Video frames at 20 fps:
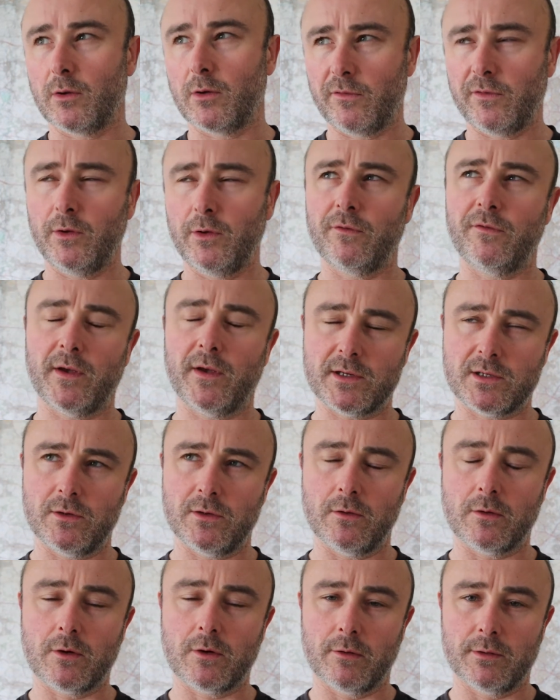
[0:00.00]
if you fixed
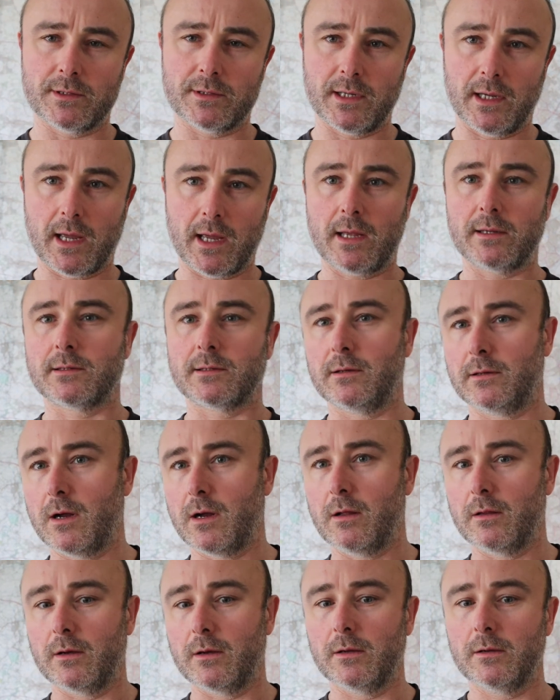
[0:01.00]
your currency against the
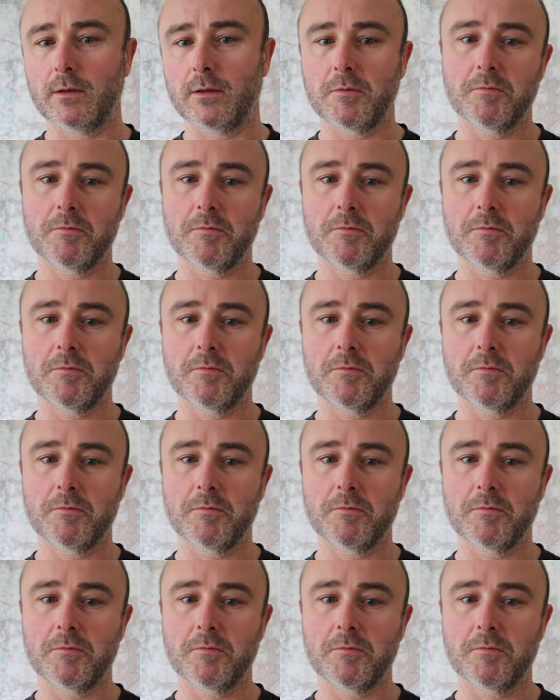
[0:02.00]
dollar,